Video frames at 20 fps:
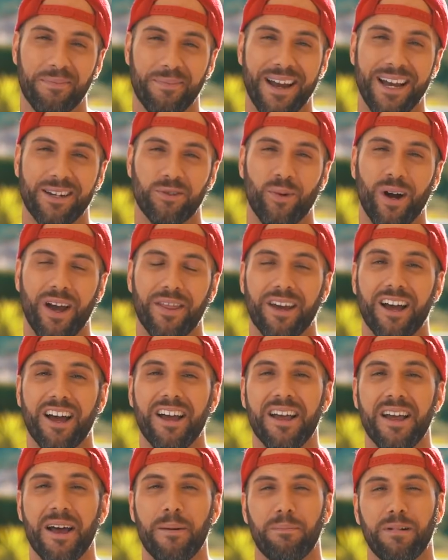the bad
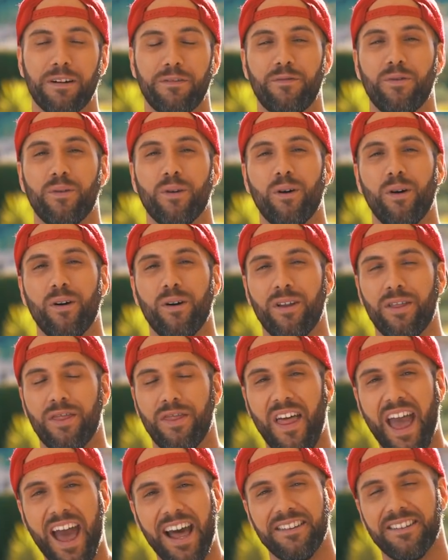weather. But for
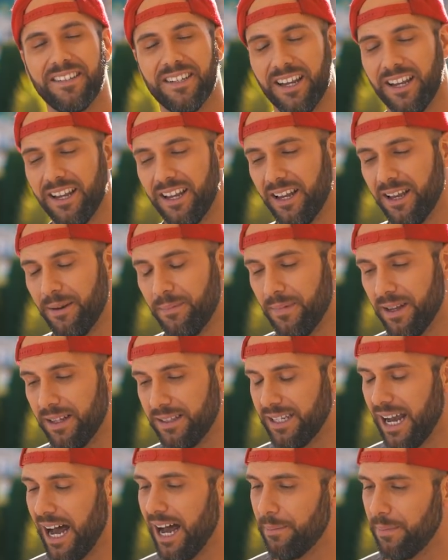that
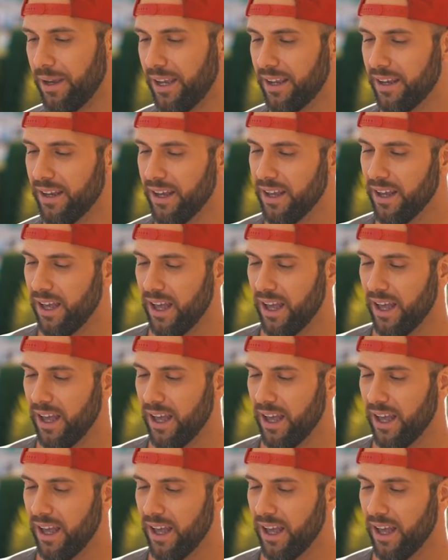timing,